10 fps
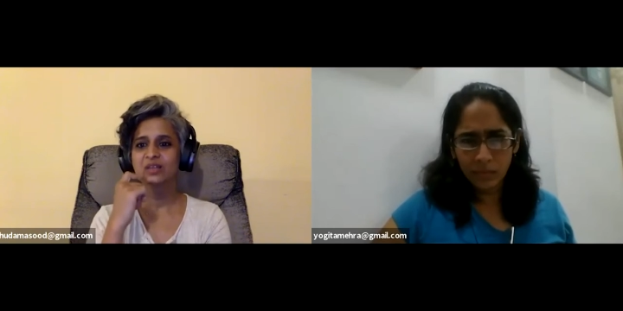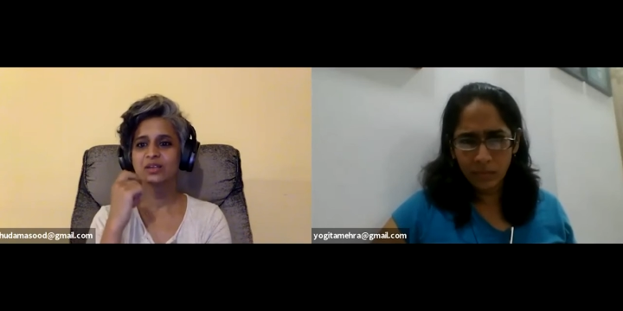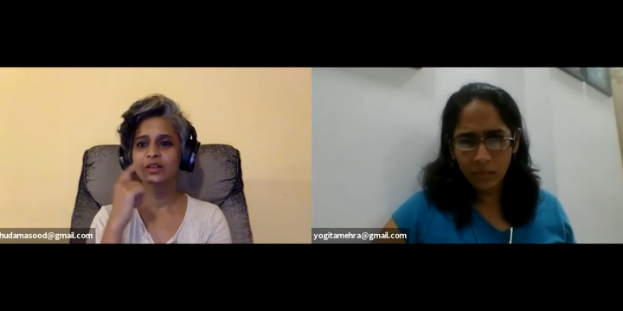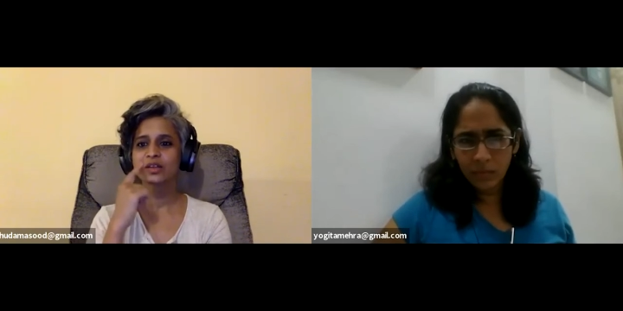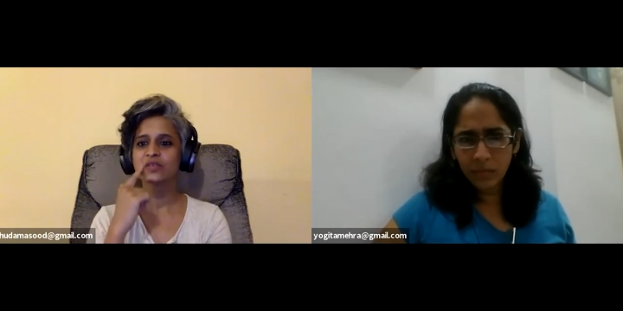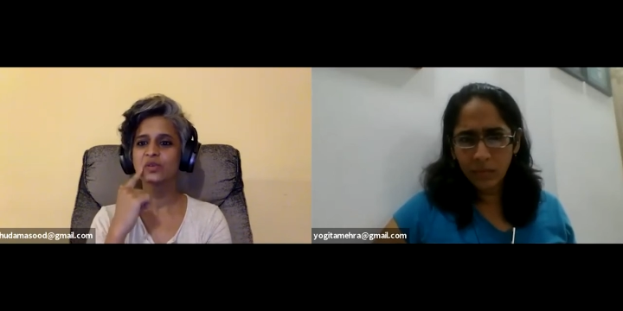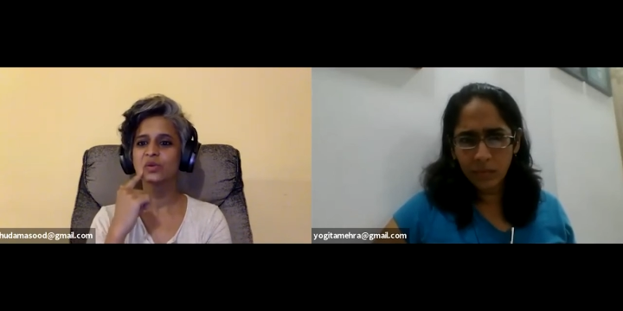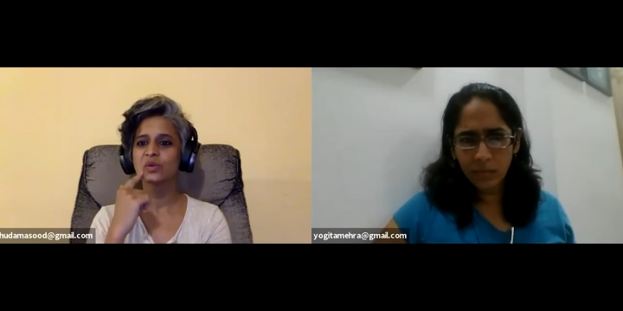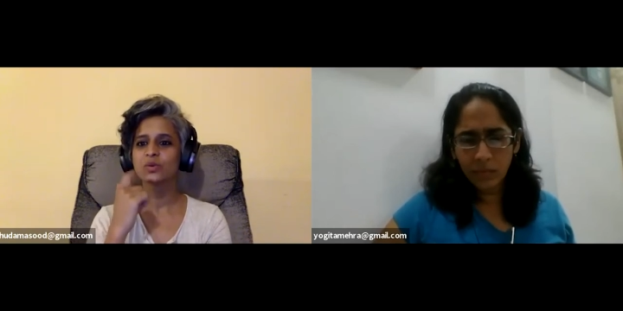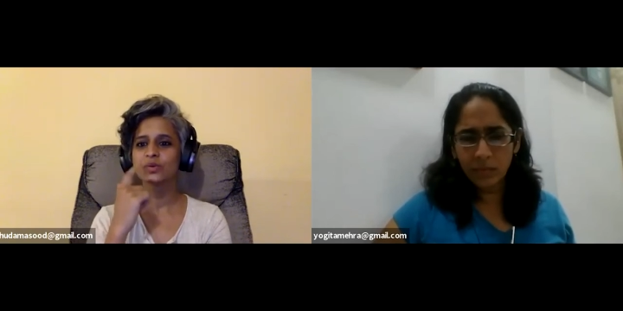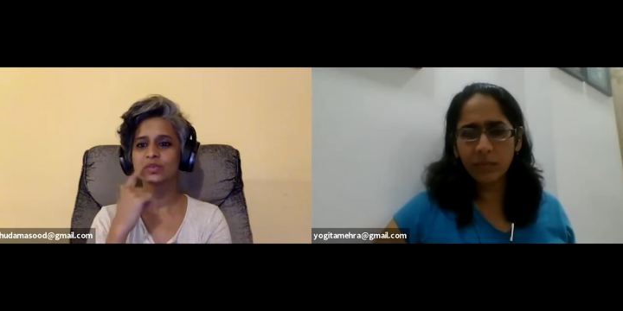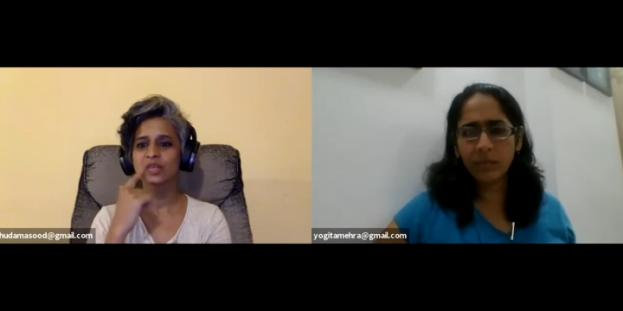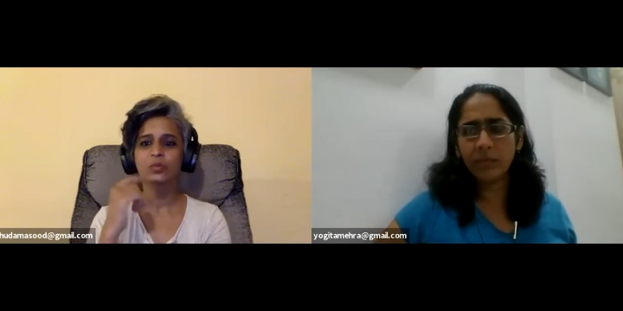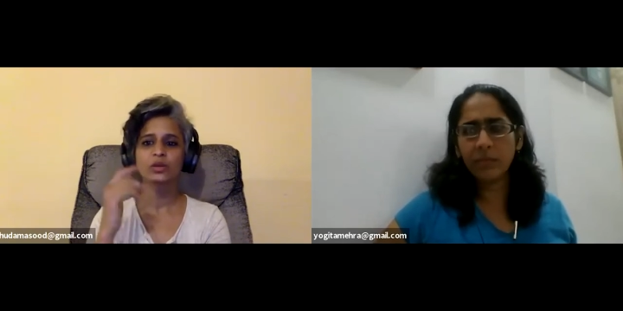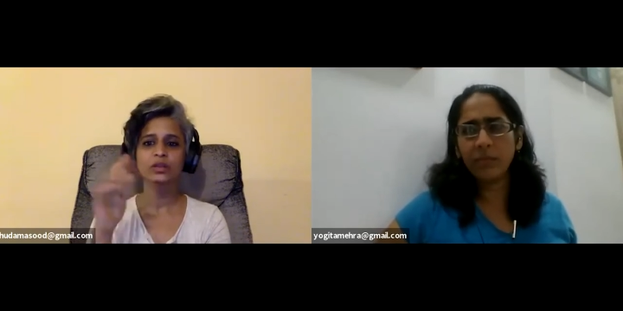Speaker 1: They'll give you,
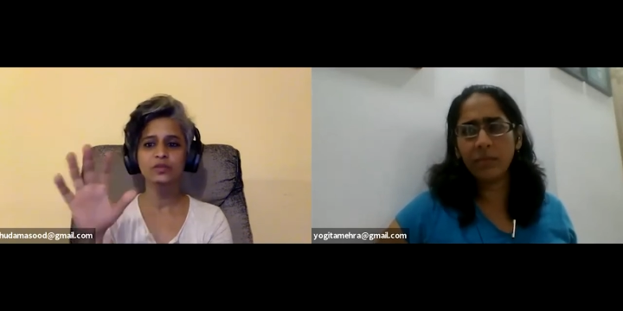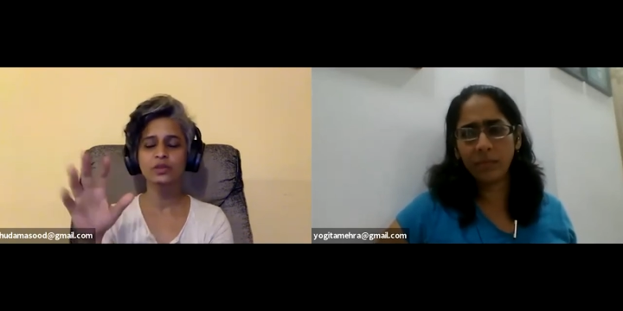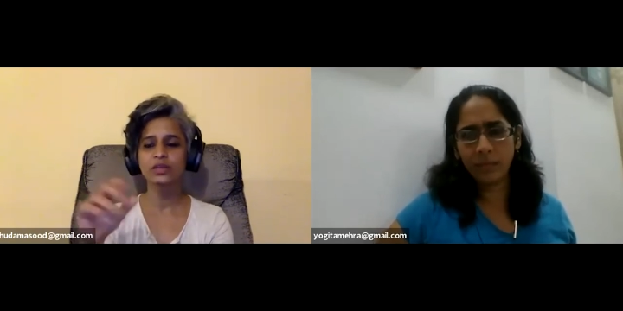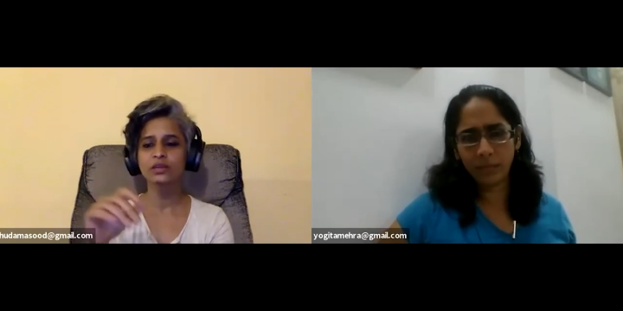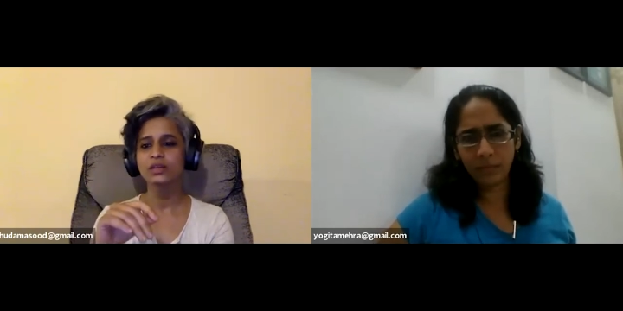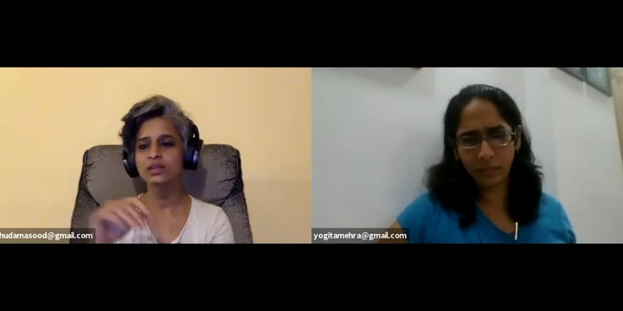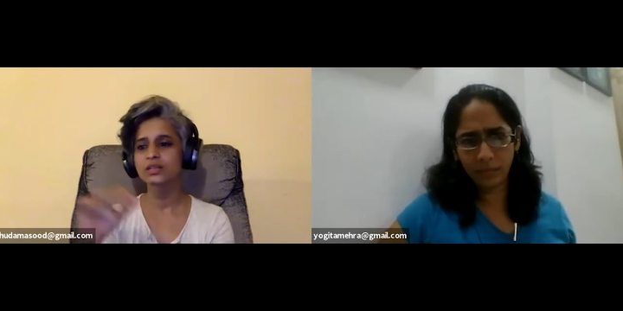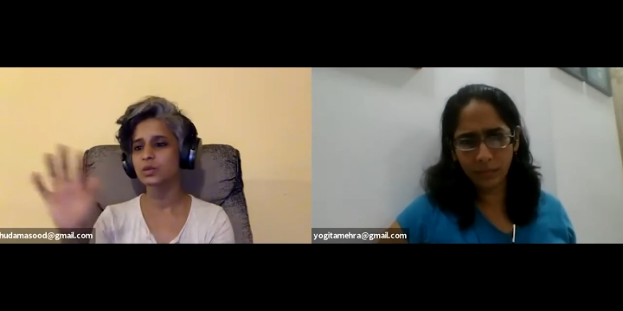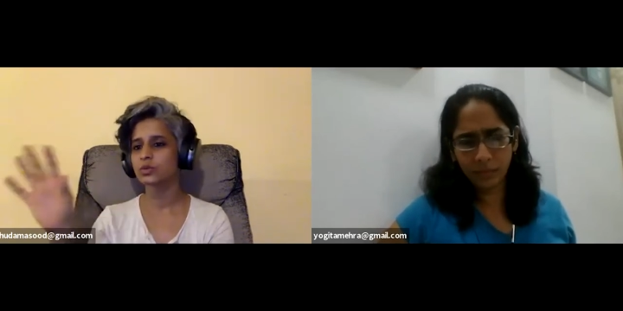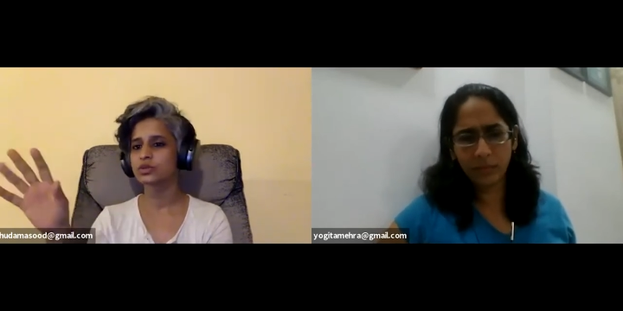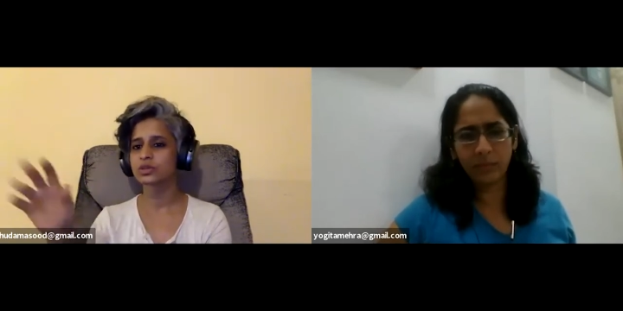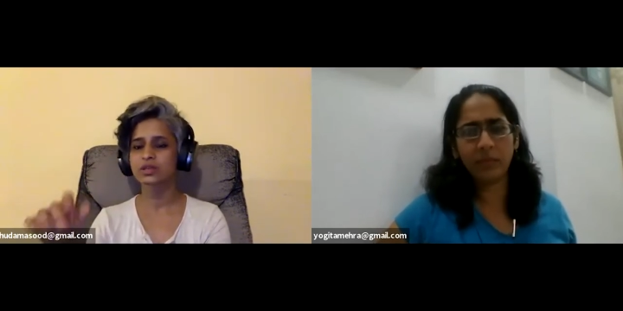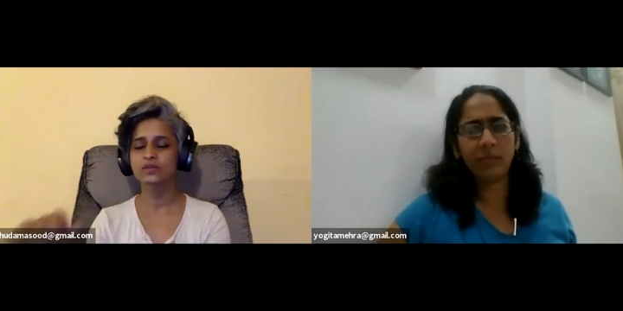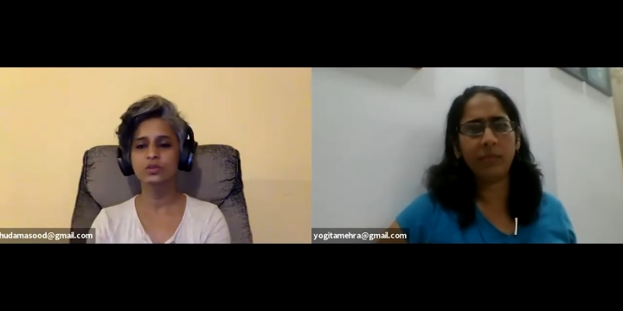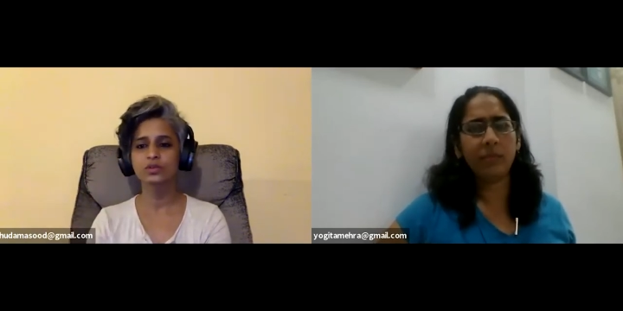some will give you the ingredients, some will just
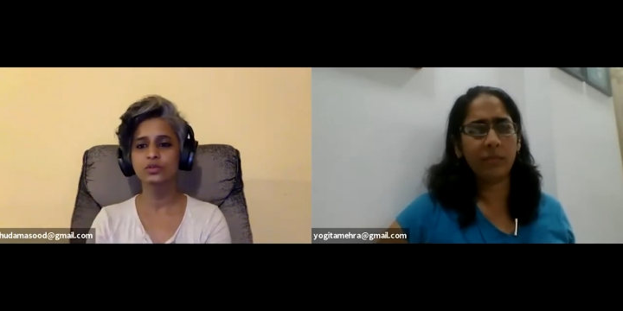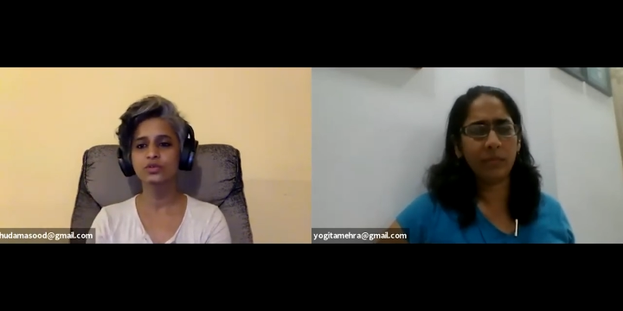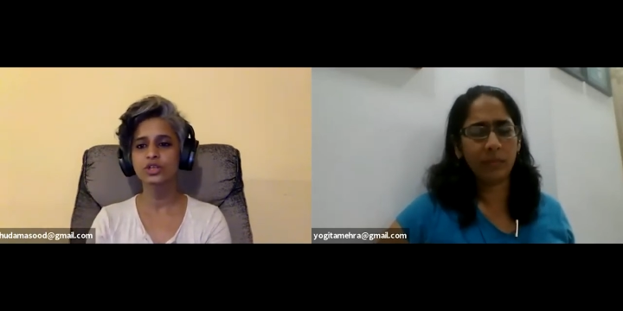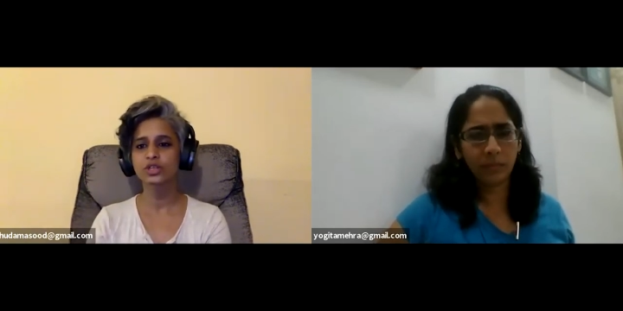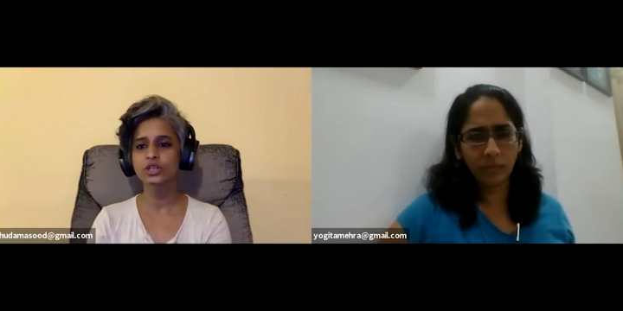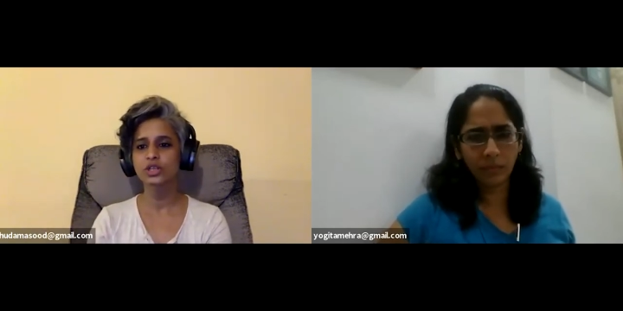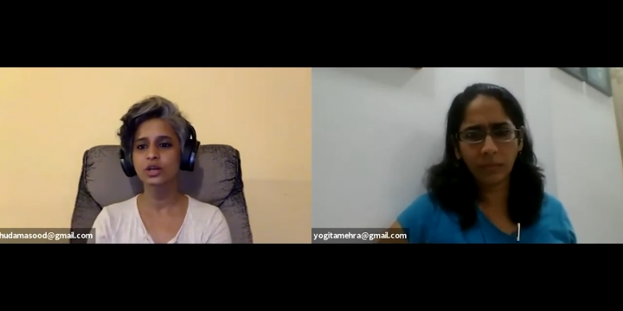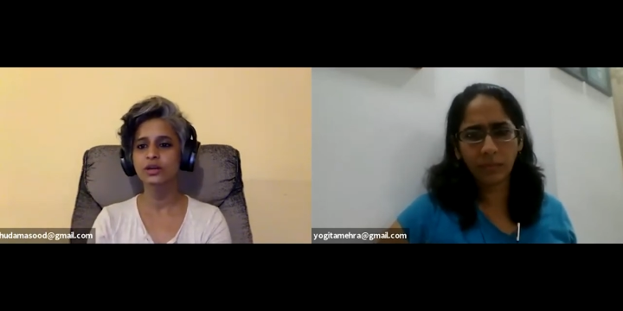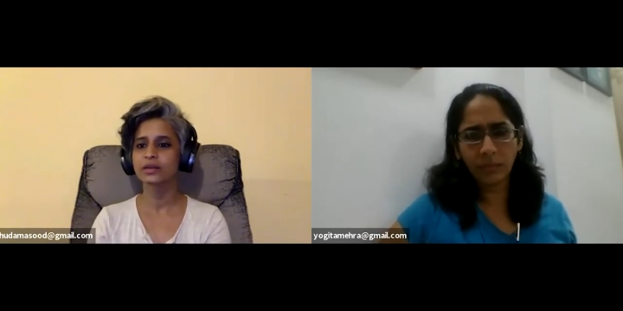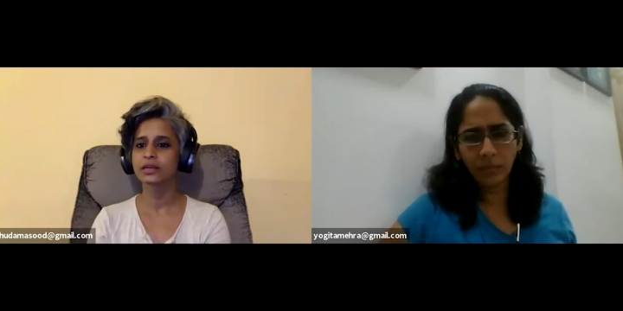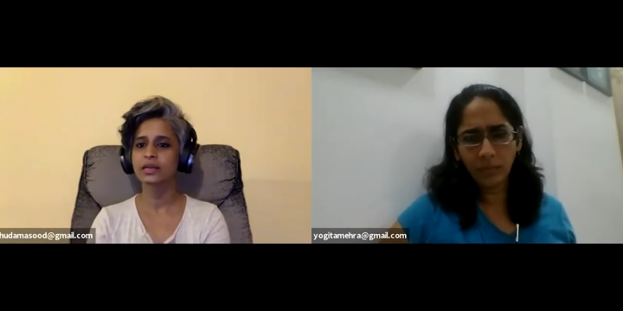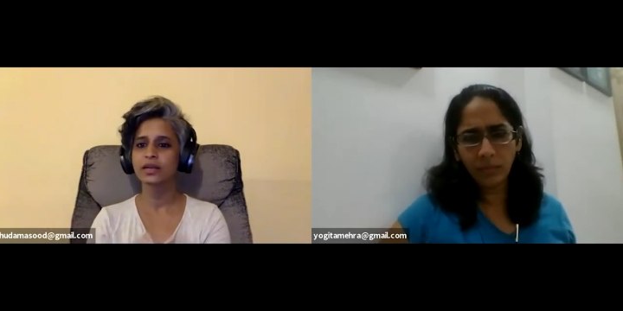give you the nutrition chart,